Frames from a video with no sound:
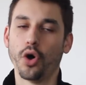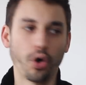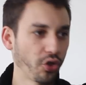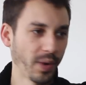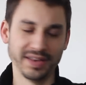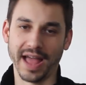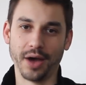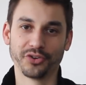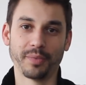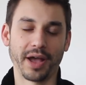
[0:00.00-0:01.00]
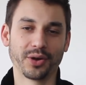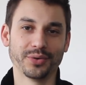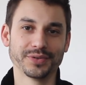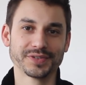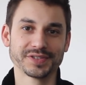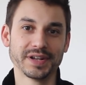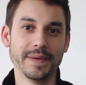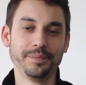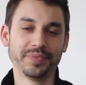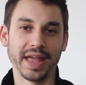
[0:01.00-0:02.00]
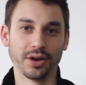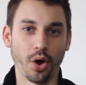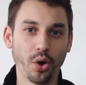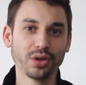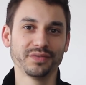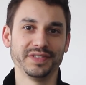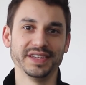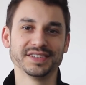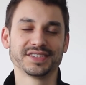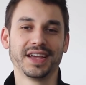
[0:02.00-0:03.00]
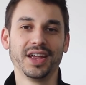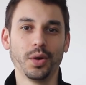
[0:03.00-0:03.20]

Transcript: all the way down to my goals. And all of these,